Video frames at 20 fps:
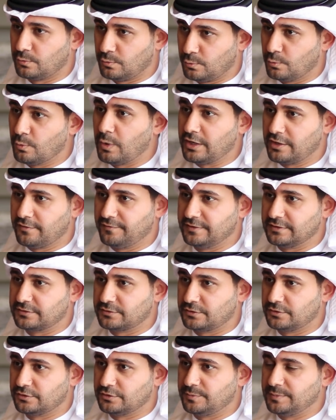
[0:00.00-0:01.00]
One of
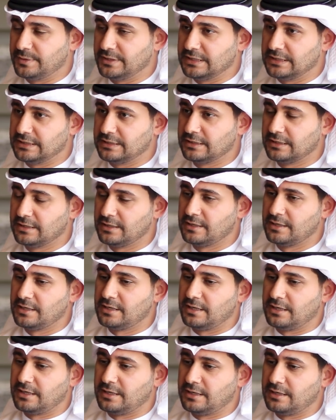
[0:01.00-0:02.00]
it could be
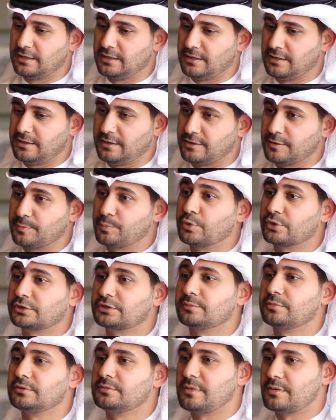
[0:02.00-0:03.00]
the
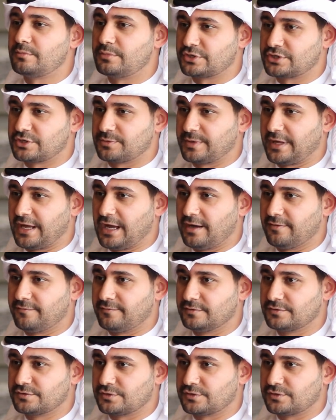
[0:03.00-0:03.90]
portable membership they have.